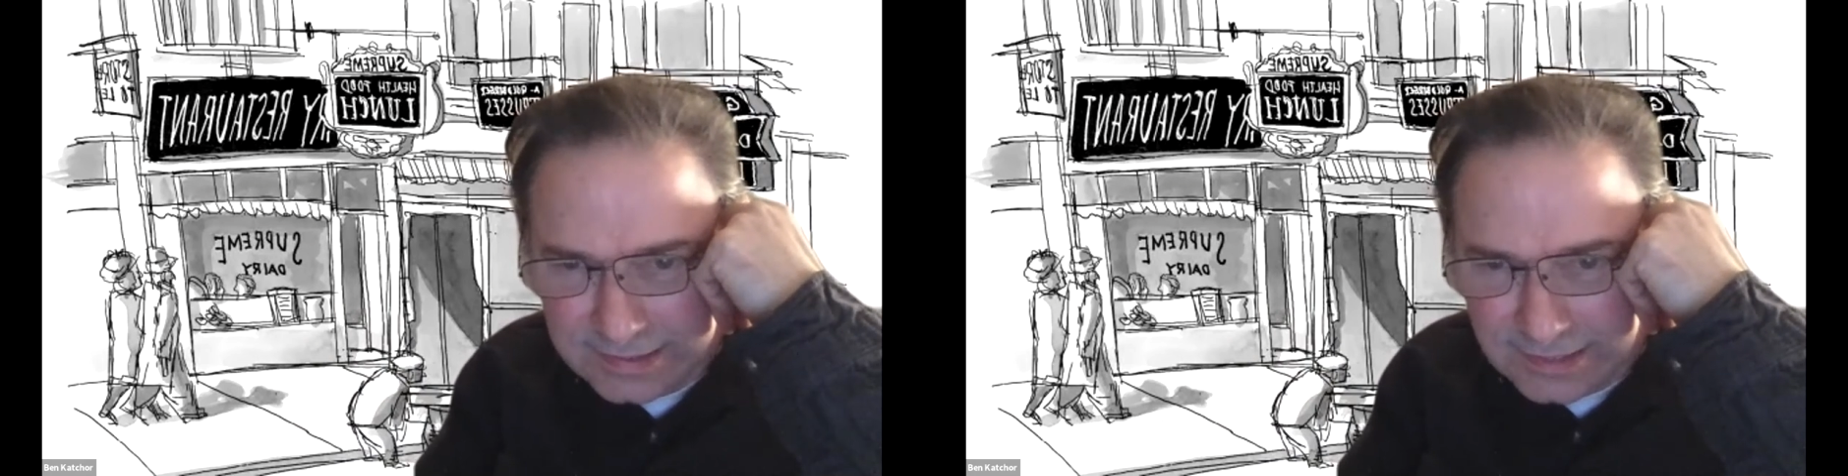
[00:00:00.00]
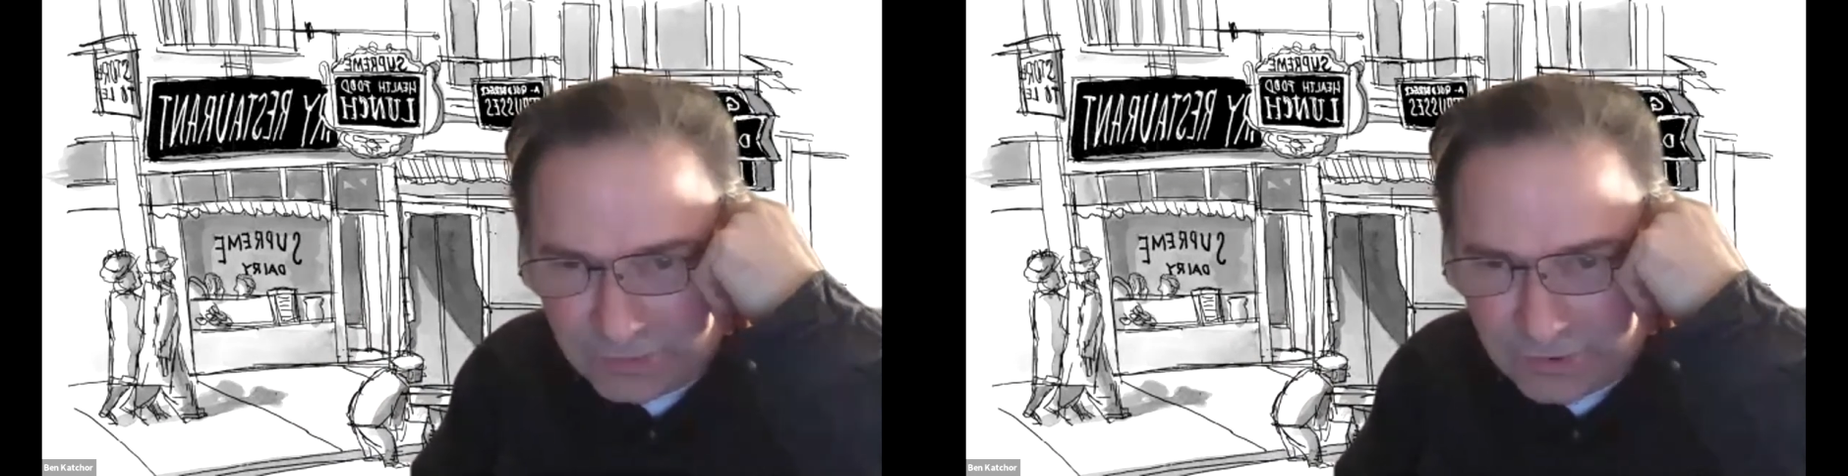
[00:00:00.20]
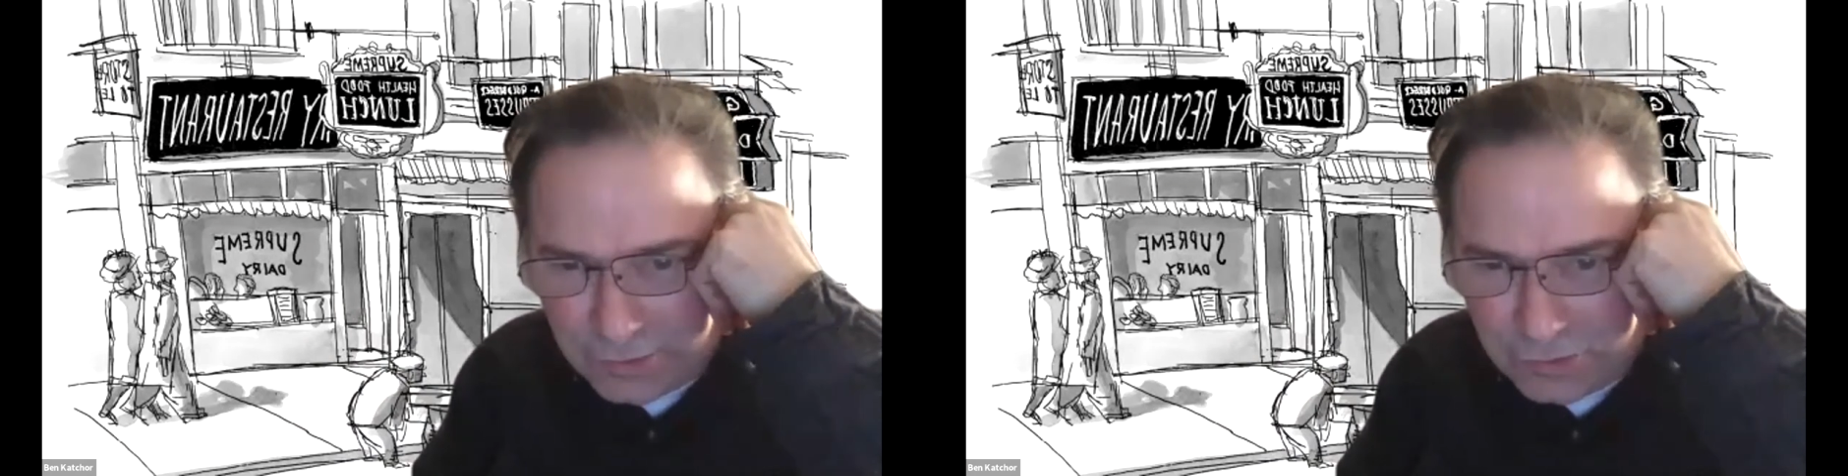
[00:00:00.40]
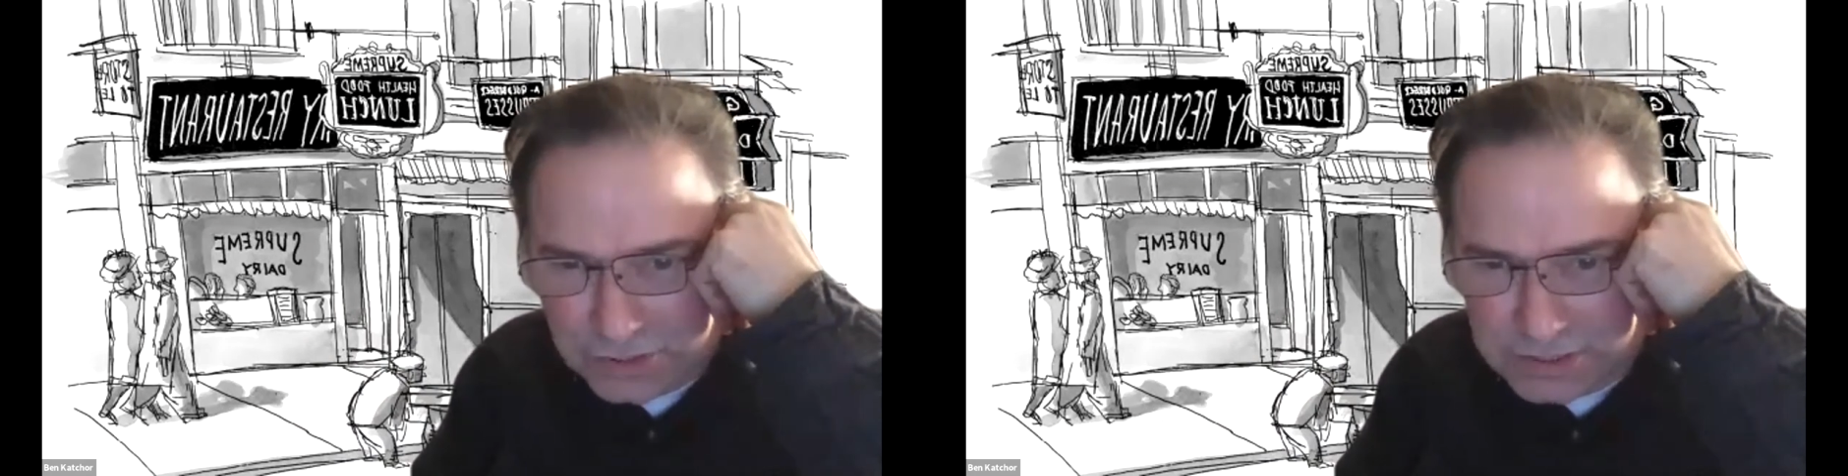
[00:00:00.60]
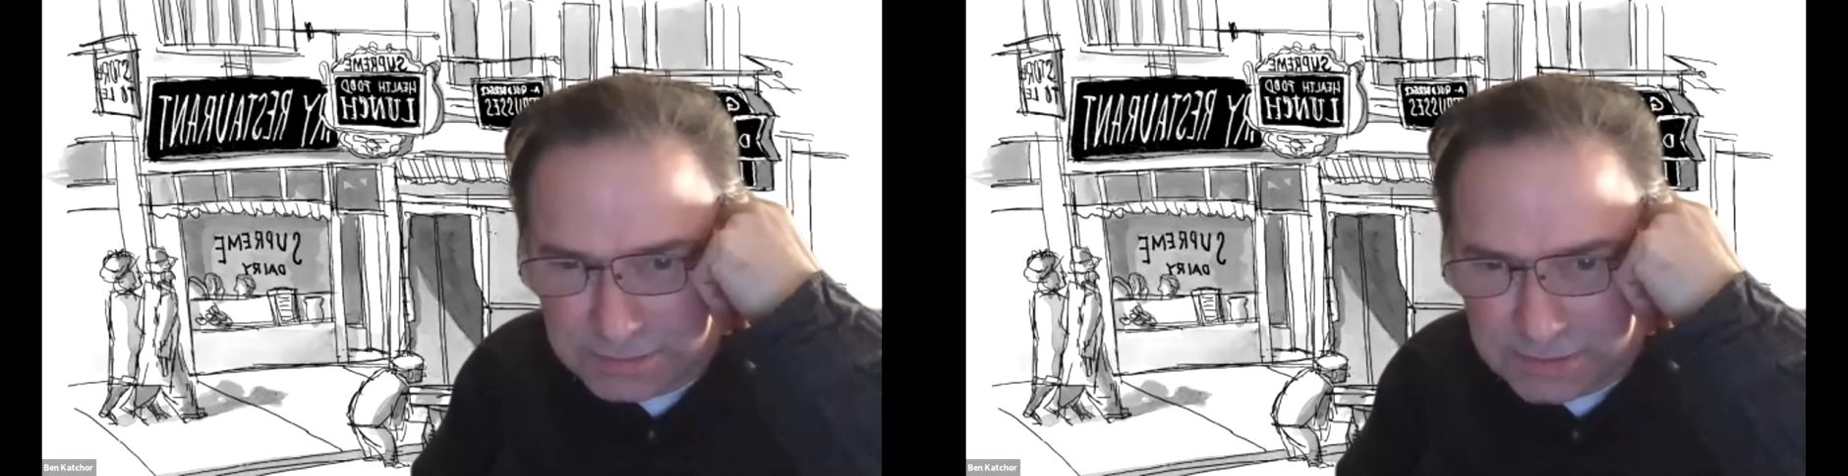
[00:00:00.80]
around
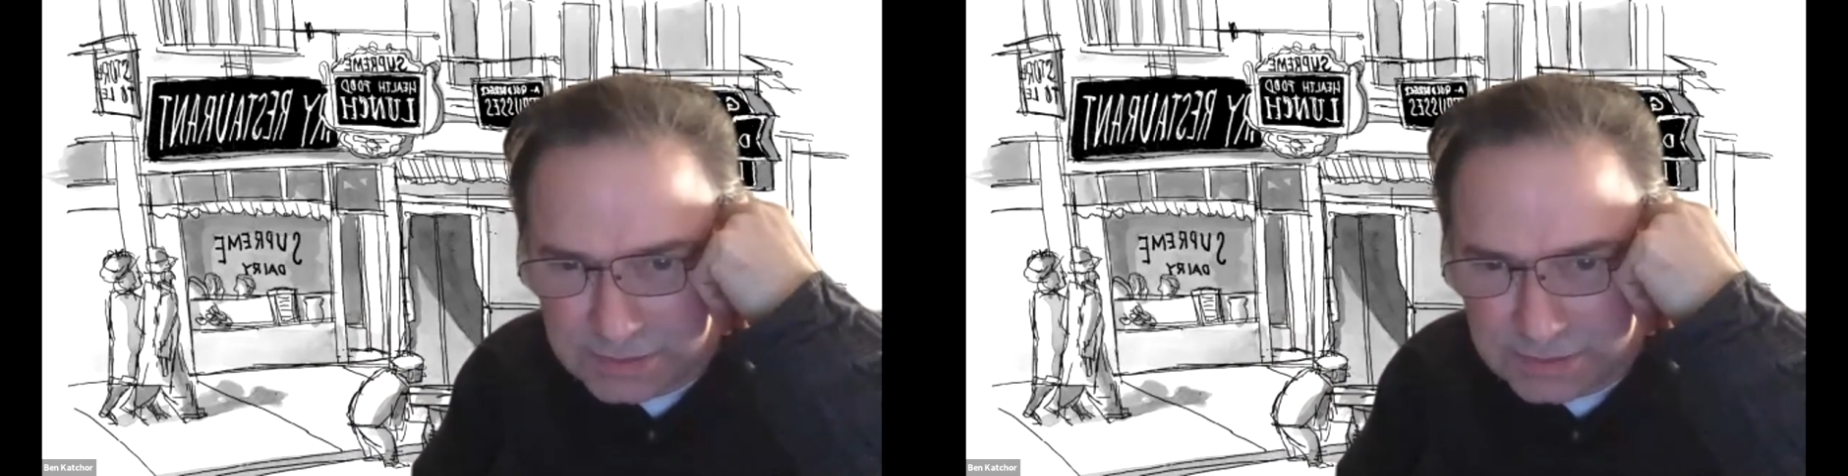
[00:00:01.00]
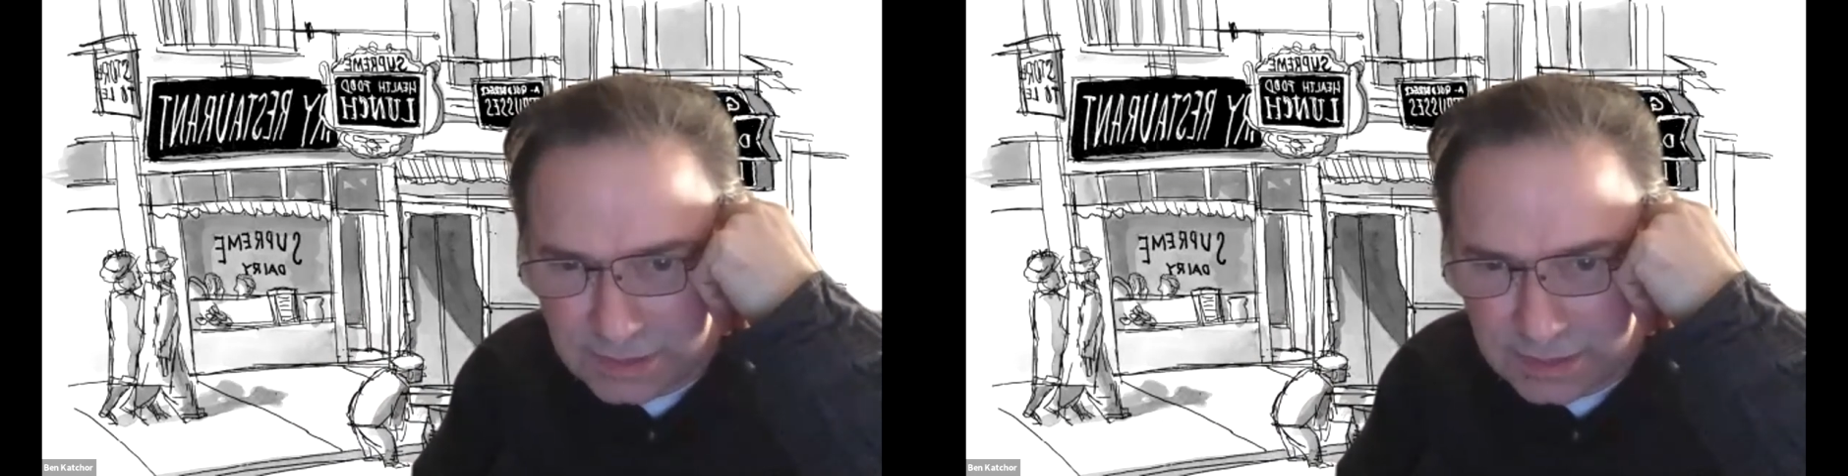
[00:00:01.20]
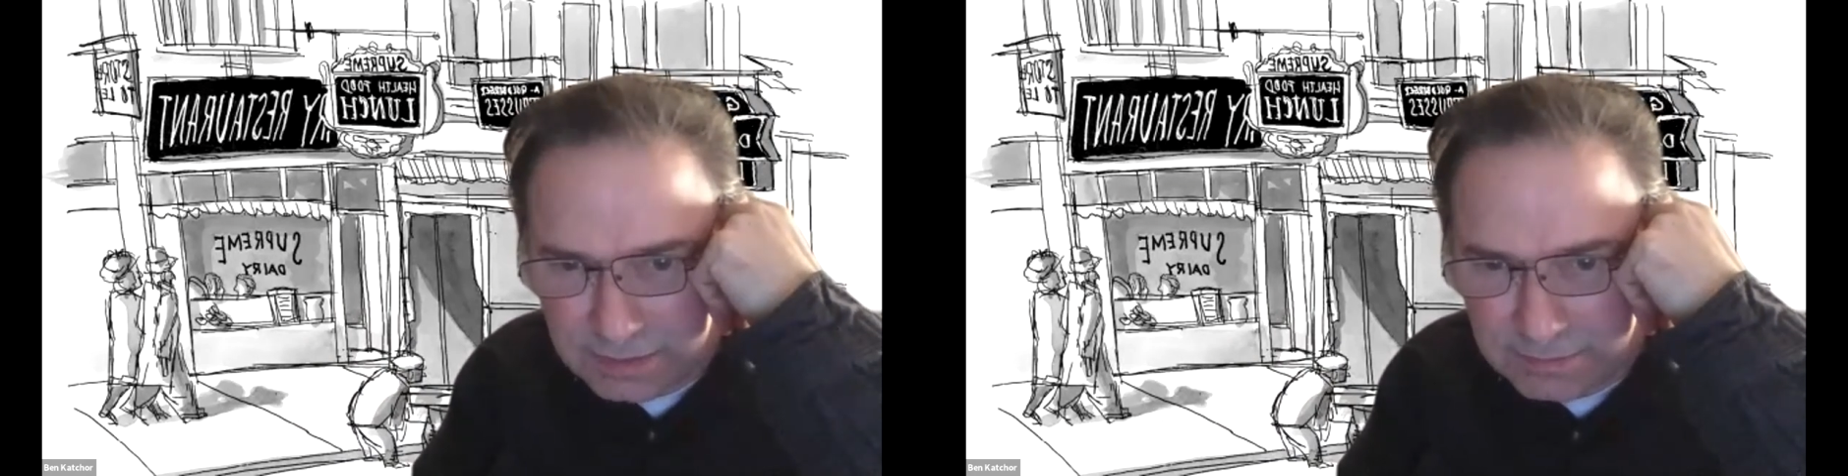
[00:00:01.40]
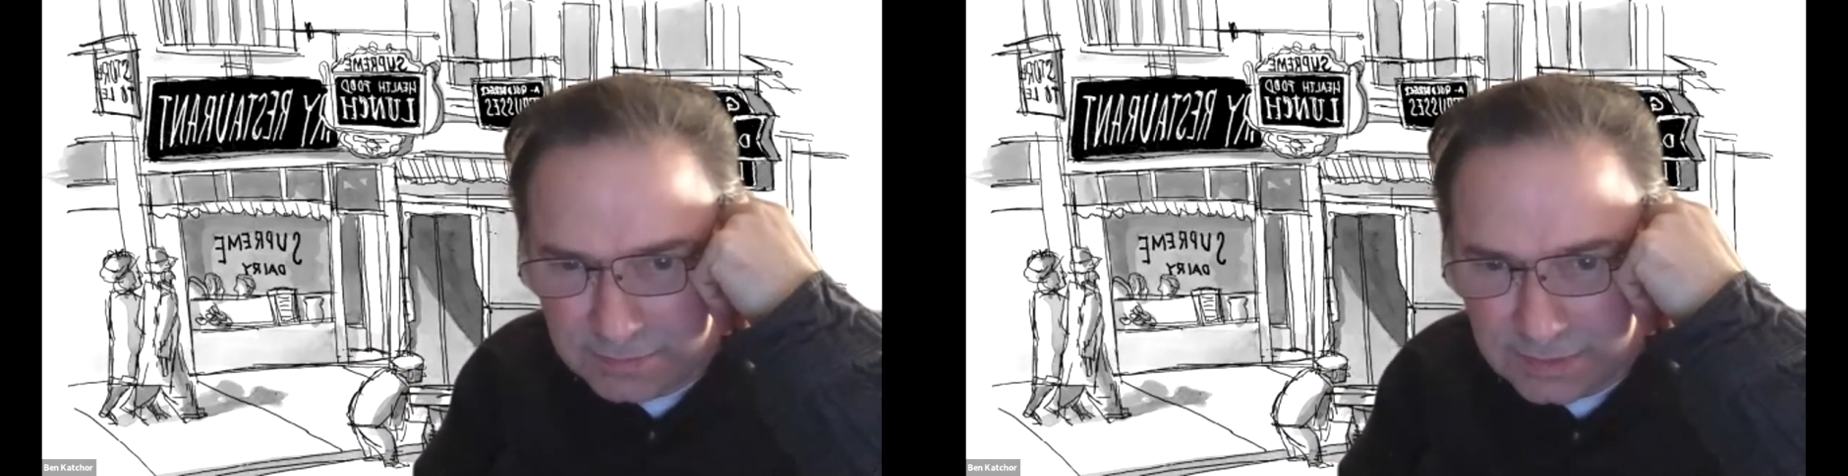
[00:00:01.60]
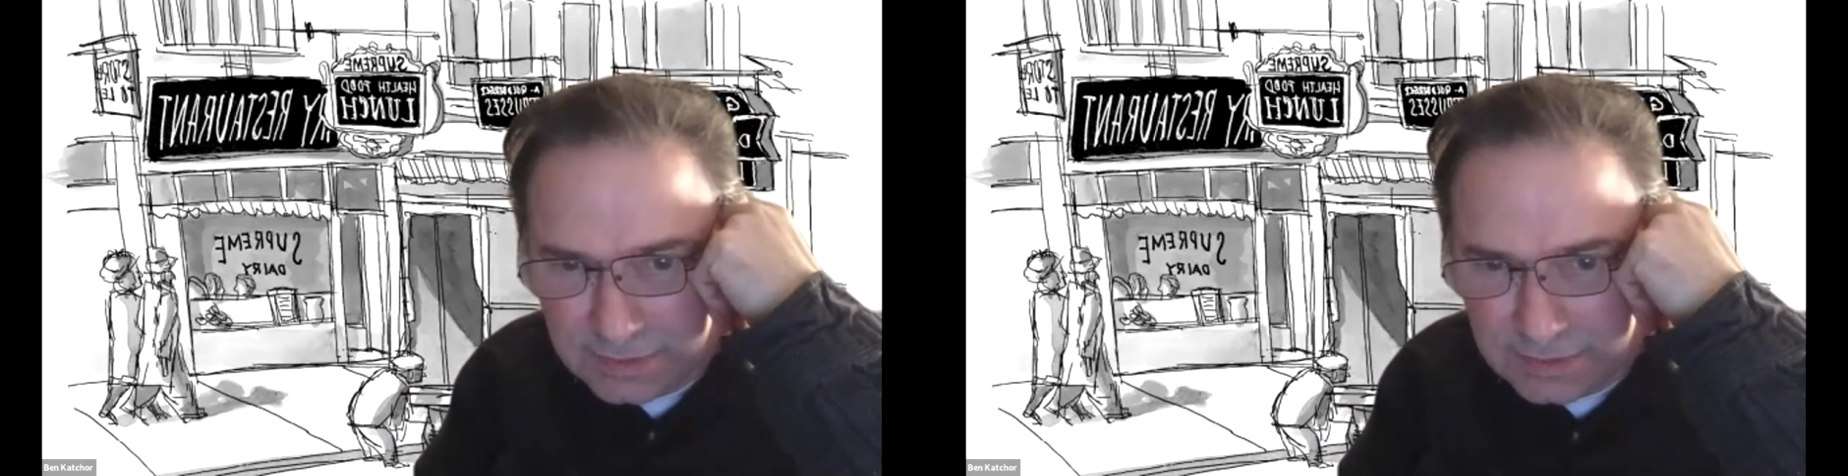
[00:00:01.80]
Christmas time